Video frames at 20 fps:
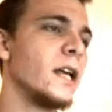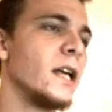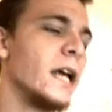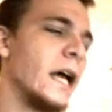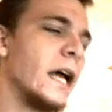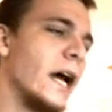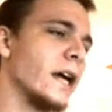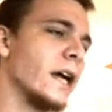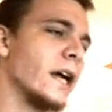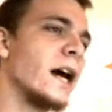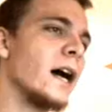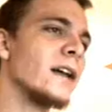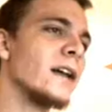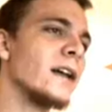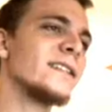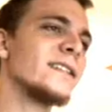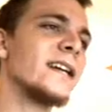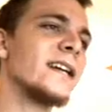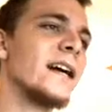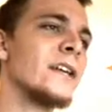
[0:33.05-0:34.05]

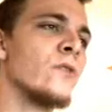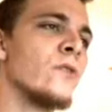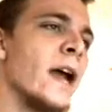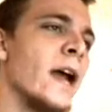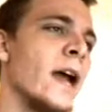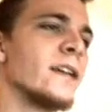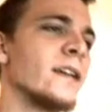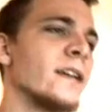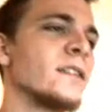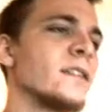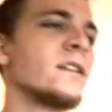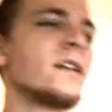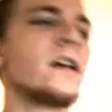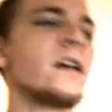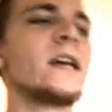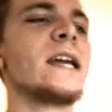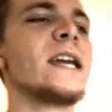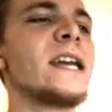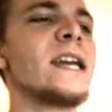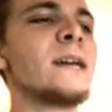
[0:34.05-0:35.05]
Costochondritis
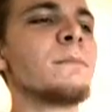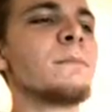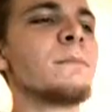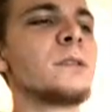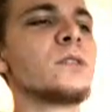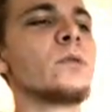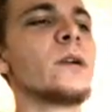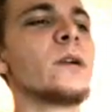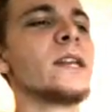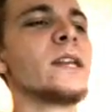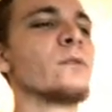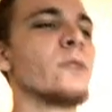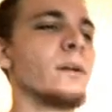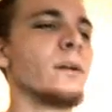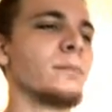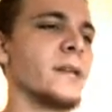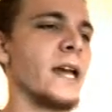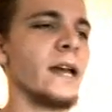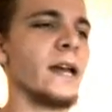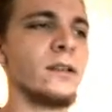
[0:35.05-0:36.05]
in between the
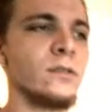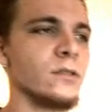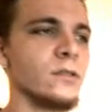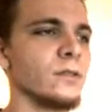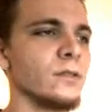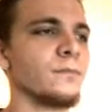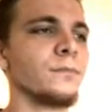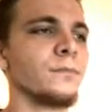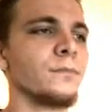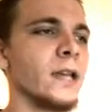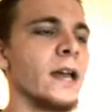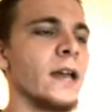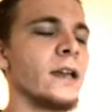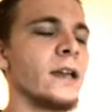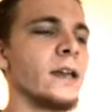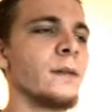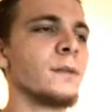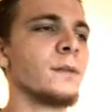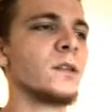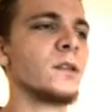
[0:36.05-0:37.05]
rib cage,
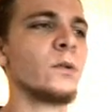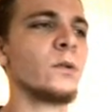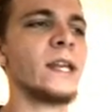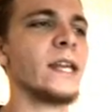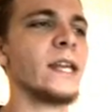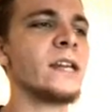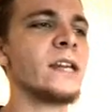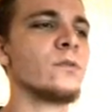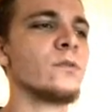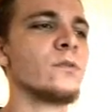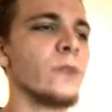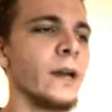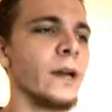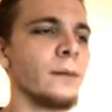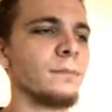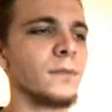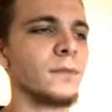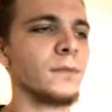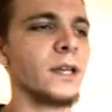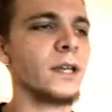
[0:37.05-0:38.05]
okay? In between each
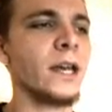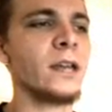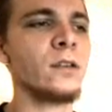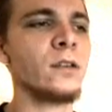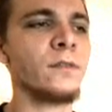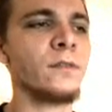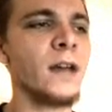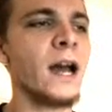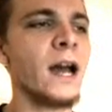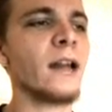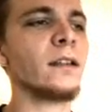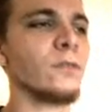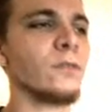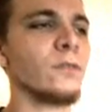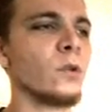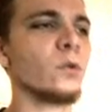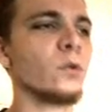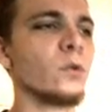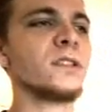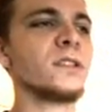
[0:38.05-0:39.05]
rib, okay? You've got, of
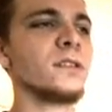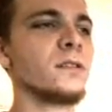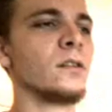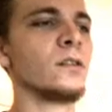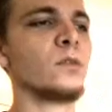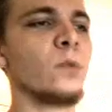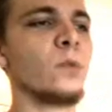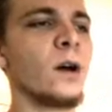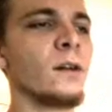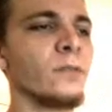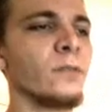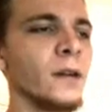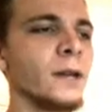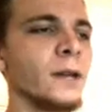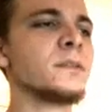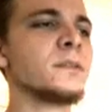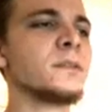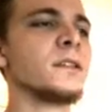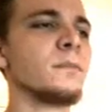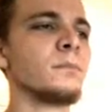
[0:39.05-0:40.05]
course, 12
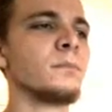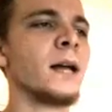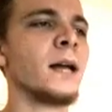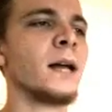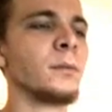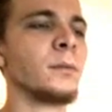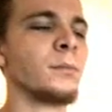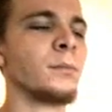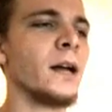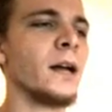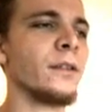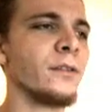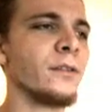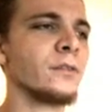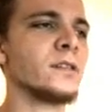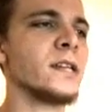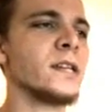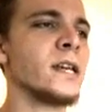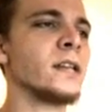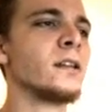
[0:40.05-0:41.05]
ribs and blah, blah, blah,
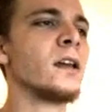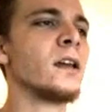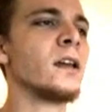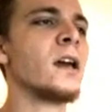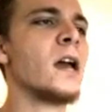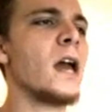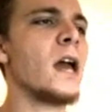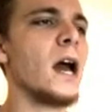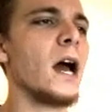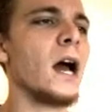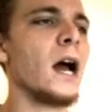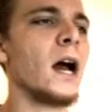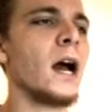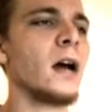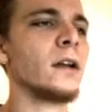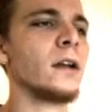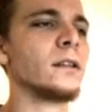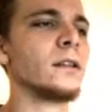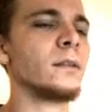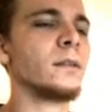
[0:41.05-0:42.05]
13,
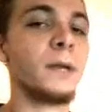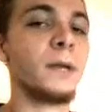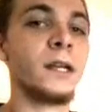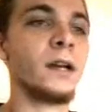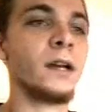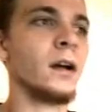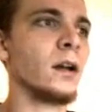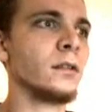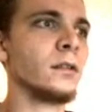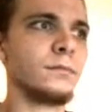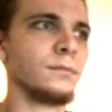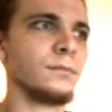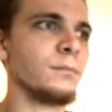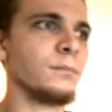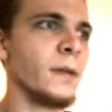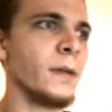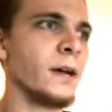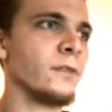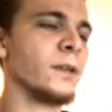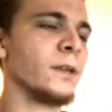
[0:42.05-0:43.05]
depending on
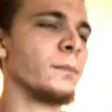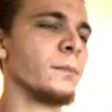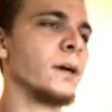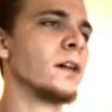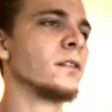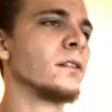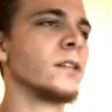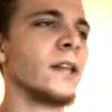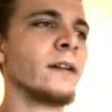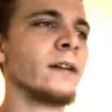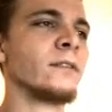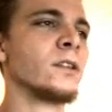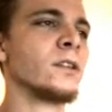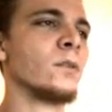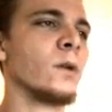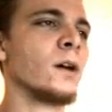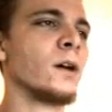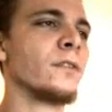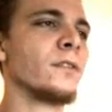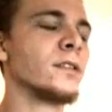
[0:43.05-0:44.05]
male, female, 11,
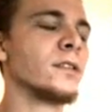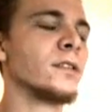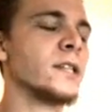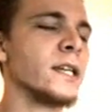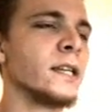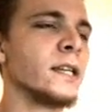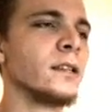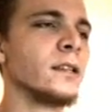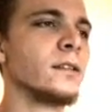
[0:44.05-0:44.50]
12, 13,